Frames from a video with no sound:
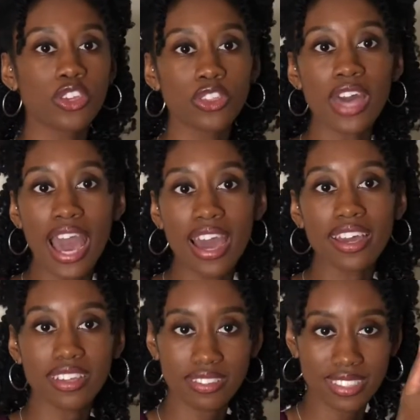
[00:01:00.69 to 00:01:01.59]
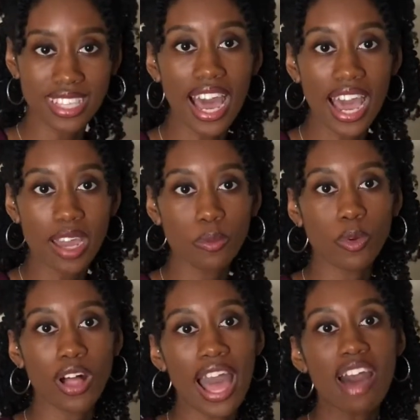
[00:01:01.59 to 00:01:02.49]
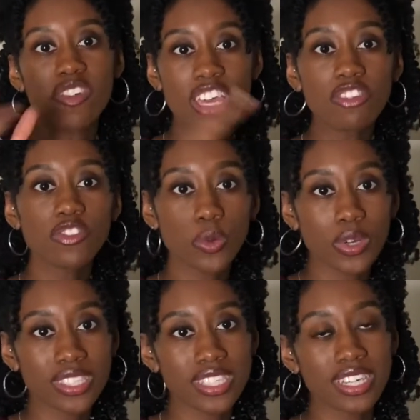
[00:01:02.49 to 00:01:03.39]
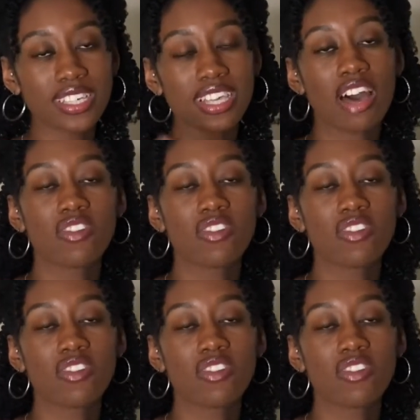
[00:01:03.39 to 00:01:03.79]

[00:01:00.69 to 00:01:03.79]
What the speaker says: that sign will have influences of